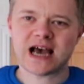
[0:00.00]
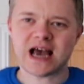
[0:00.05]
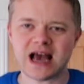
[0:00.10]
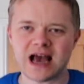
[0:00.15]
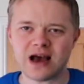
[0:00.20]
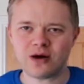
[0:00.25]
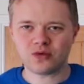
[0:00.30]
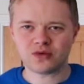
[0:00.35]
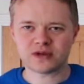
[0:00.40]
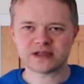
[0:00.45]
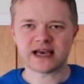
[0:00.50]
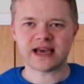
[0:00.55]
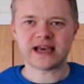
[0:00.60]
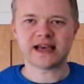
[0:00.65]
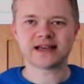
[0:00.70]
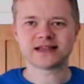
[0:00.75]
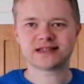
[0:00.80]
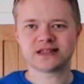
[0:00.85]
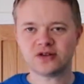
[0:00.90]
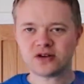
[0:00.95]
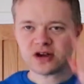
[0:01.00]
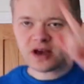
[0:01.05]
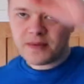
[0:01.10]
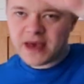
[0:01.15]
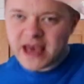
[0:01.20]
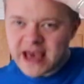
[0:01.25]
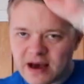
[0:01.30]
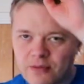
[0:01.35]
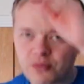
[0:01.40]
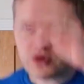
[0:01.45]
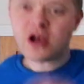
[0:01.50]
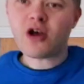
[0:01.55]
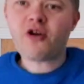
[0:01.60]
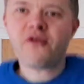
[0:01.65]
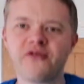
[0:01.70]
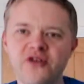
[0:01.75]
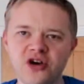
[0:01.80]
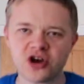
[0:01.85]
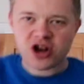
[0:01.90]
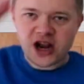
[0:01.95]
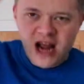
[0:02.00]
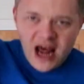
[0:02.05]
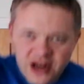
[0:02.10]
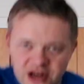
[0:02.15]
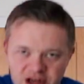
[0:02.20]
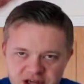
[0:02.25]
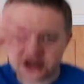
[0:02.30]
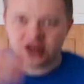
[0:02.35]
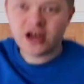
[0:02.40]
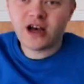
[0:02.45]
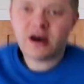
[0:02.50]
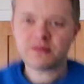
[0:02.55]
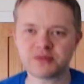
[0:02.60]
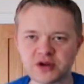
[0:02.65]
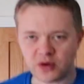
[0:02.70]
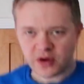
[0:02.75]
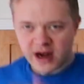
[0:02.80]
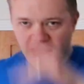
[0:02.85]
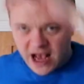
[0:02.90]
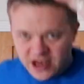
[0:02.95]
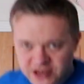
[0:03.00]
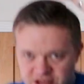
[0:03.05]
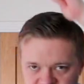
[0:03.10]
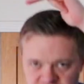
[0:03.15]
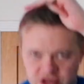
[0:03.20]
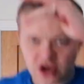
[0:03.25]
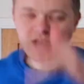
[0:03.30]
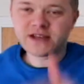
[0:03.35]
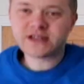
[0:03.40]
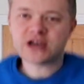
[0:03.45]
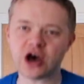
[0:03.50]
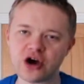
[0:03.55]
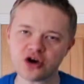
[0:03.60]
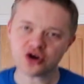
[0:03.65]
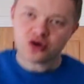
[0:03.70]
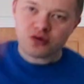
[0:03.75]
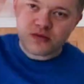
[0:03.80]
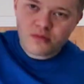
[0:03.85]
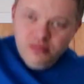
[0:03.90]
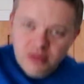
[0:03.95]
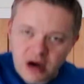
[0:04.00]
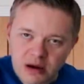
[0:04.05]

Outtakes. Look at me, I'm Rio Ferdinand. I'm doing exercise at home.